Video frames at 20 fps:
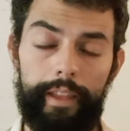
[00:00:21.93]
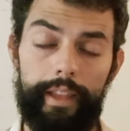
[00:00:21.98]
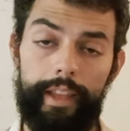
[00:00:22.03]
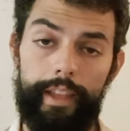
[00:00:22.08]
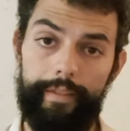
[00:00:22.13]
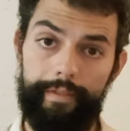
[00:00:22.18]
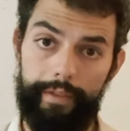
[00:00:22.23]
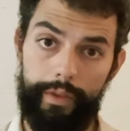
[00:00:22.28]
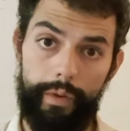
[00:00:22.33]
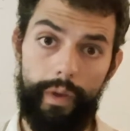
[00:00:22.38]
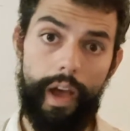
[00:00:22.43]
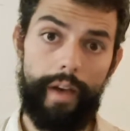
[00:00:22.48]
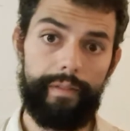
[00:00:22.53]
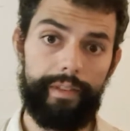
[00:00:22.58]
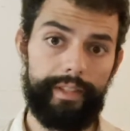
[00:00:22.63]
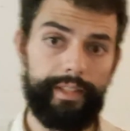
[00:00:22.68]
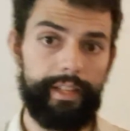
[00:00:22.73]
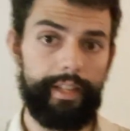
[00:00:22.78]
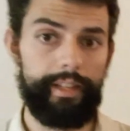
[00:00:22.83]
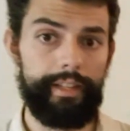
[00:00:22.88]
If you have a
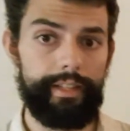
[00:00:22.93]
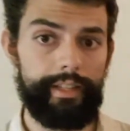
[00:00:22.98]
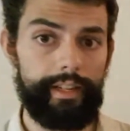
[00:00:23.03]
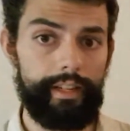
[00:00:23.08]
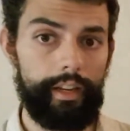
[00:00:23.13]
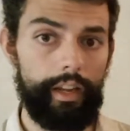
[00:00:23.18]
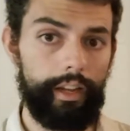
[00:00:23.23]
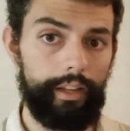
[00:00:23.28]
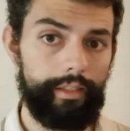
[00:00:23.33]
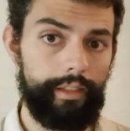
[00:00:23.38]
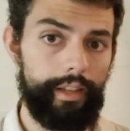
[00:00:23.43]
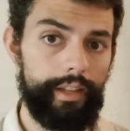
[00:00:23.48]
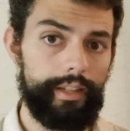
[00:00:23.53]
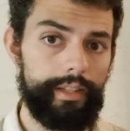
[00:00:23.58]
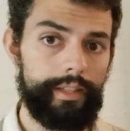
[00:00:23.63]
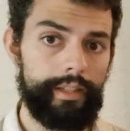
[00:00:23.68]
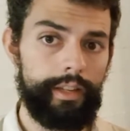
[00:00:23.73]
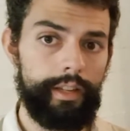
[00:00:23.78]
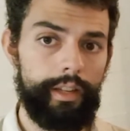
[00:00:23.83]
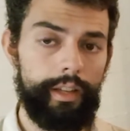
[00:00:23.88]
CNC like
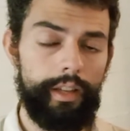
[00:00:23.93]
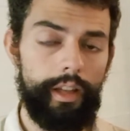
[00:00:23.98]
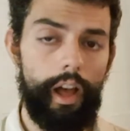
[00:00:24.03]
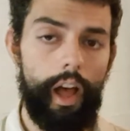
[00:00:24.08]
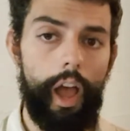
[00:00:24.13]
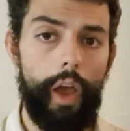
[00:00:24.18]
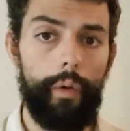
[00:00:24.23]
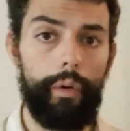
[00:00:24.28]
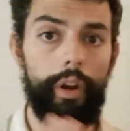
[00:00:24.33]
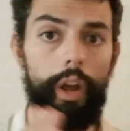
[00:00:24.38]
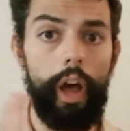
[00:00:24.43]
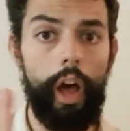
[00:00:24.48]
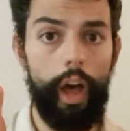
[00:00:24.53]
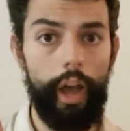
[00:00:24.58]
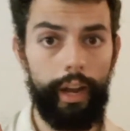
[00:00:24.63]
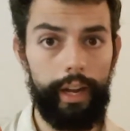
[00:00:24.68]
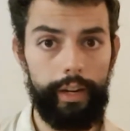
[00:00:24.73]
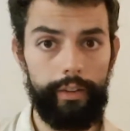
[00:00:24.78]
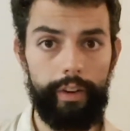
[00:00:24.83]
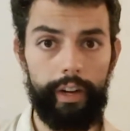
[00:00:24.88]
this, I would
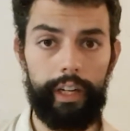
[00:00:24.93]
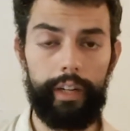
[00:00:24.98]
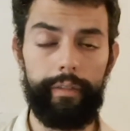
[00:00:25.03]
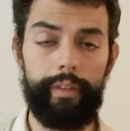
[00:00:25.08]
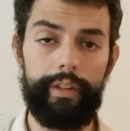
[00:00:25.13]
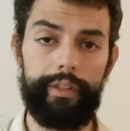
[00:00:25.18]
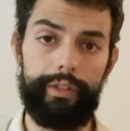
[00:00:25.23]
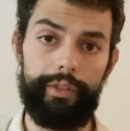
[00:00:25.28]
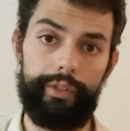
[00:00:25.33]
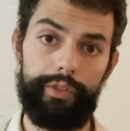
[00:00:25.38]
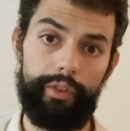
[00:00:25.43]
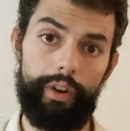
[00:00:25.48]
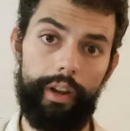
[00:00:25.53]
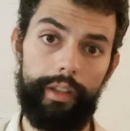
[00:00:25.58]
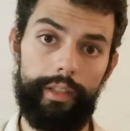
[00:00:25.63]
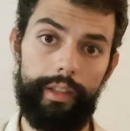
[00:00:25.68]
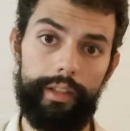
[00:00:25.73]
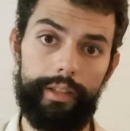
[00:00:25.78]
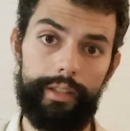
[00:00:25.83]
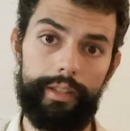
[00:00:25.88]
highly recommend you try
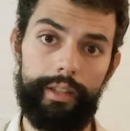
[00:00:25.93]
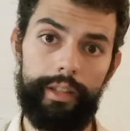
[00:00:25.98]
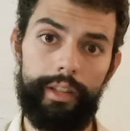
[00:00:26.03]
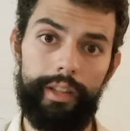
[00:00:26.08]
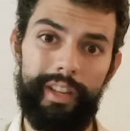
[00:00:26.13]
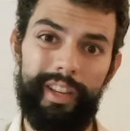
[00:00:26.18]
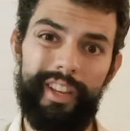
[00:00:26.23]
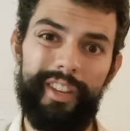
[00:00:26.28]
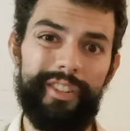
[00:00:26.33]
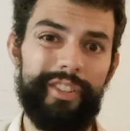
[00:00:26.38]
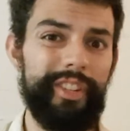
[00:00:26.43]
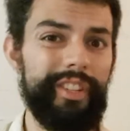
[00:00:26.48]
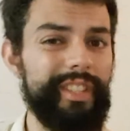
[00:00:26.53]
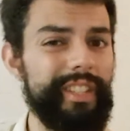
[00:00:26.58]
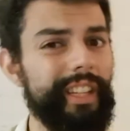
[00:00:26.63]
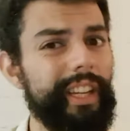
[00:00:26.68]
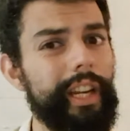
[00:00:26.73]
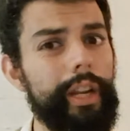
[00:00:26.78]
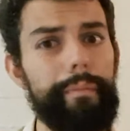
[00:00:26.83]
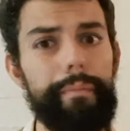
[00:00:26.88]
this, just to
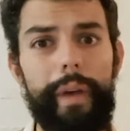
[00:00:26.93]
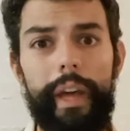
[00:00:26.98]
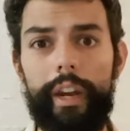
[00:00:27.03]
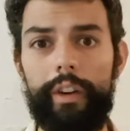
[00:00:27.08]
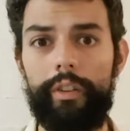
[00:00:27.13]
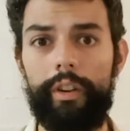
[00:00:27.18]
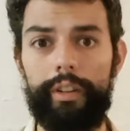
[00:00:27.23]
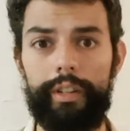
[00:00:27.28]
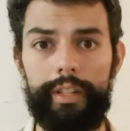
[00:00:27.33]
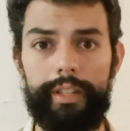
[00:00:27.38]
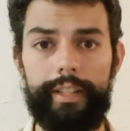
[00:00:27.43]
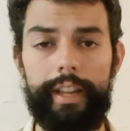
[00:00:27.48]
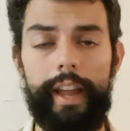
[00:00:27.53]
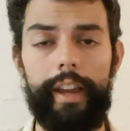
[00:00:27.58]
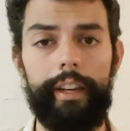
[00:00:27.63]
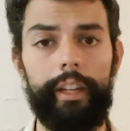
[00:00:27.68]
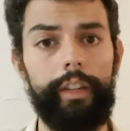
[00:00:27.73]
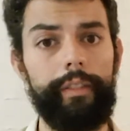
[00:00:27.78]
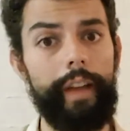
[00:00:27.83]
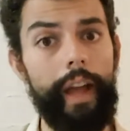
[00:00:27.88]
get a better
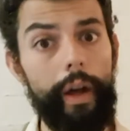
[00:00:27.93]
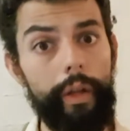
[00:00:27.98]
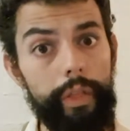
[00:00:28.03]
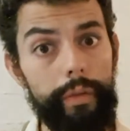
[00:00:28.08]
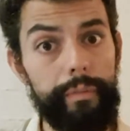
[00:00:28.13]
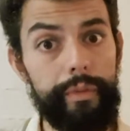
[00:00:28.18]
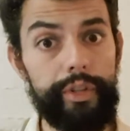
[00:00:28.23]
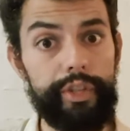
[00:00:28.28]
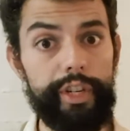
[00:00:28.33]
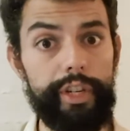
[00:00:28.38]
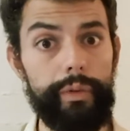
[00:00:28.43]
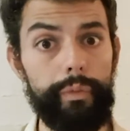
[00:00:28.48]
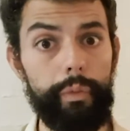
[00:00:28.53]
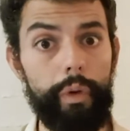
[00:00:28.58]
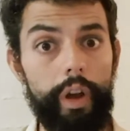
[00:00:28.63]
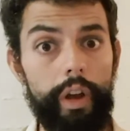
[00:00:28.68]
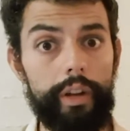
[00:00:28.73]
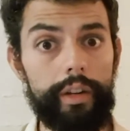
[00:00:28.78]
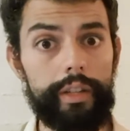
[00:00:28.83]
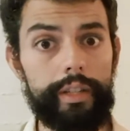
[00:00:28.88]
understanding of how the machine
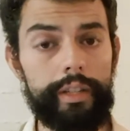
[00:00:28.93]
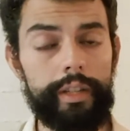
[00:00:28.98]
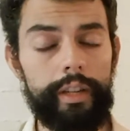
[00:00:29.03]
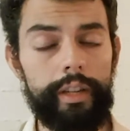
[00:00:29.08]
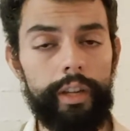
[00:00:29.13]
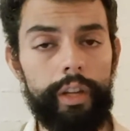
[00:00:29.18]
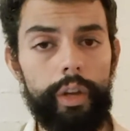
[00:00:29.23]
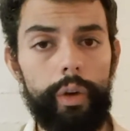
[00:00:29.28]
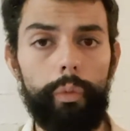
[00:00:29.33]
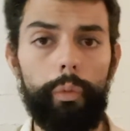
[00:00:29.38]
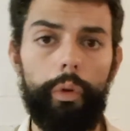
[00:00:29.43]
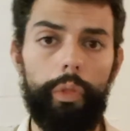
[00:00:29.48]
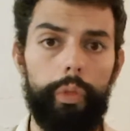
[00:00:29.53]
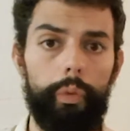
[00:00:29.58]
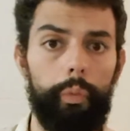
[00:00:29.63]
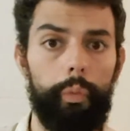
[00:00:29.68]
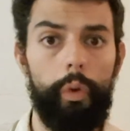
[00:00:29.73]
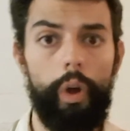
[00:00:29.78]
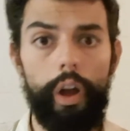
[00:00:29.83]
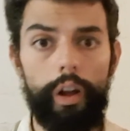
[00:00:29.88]
works, what the
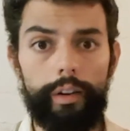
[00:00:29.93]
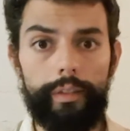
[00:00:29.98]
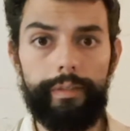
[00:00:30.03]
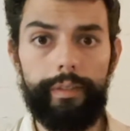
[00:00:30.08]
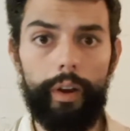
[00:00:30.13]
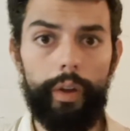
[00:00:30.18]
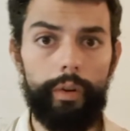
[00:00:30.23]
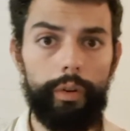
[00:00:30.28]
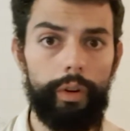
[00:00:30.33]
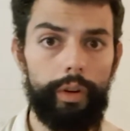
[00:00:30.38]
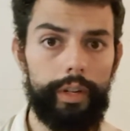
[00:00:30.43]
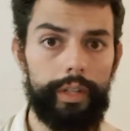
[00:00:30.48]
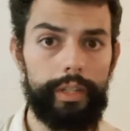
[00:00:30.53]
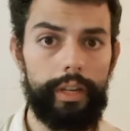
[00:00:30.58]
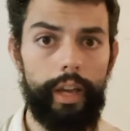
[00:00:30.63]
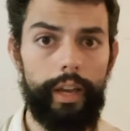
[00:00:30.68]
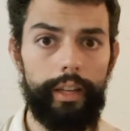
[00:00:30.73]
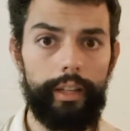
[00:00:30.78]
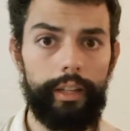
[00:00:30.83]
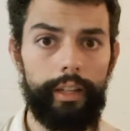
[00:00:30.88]
workflow looks
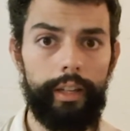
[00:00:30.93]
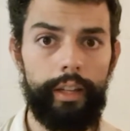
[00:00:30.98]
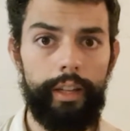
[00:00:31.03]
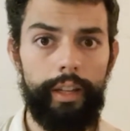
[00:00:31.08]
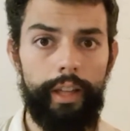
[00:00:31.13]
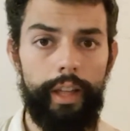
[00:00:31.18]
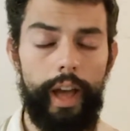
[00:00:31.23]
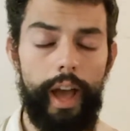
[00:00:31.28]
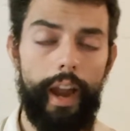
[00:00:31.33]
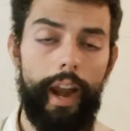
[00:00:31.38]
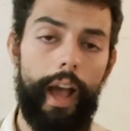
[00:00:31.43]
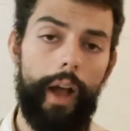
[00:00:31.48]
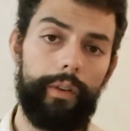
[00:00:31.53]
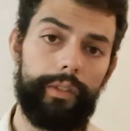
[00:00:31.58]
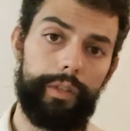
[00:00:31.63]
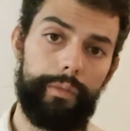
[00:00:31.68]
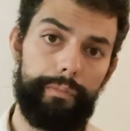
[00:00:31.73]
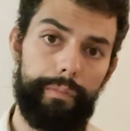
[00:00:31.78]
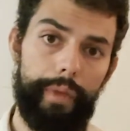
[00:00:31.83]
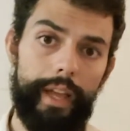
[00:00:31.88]
like, and how
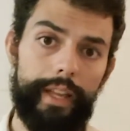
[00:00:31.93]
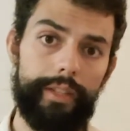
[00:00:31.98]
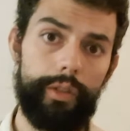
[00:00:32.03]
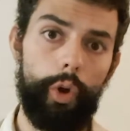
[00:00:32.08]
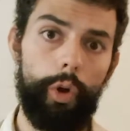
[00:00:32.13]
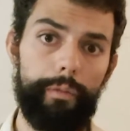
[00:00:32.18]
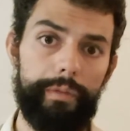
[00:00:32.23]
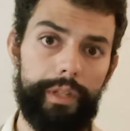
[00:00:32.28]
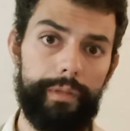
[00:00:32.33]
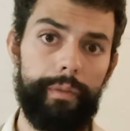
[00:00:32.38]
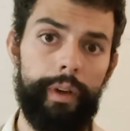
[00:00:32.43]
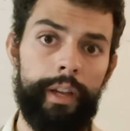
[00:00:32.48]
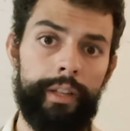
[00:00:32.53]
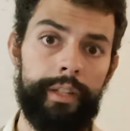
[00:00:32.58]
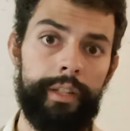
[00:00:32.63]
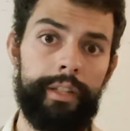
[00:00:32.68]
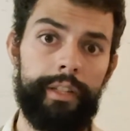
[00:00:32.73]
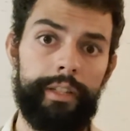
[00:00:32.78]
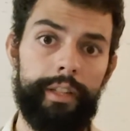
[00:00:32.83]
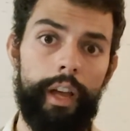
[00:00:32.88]
to best optimize a
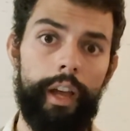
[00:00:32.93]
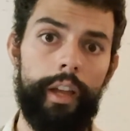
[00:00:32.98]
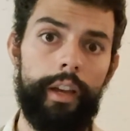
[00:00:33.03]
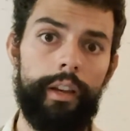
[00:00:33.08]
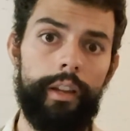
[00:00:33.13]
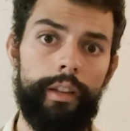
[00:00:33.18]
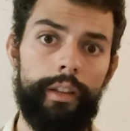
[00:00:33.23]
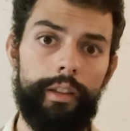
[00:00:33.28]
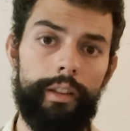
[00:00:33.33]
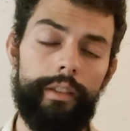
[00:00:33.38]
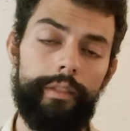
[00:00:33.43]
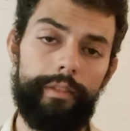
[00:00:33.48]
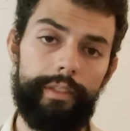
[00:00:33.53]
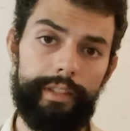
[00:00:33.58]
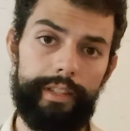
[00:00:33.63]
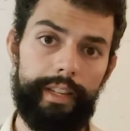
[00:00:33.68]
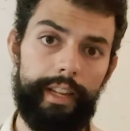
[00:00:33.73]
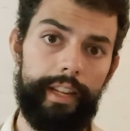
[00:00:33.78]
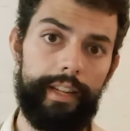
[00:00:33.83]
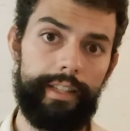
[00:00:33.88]
design for
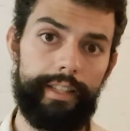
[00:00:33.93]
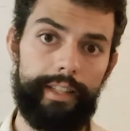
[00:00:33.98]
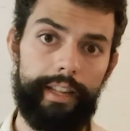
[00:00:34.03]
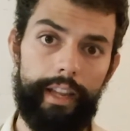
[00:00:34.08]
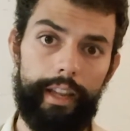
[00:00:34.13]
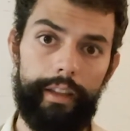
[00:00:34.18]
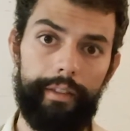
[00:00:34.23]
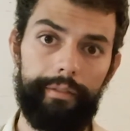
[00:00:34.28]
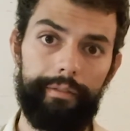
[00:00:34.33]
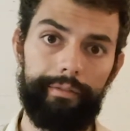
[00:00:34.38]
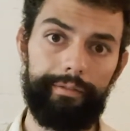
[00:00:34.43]
CNC.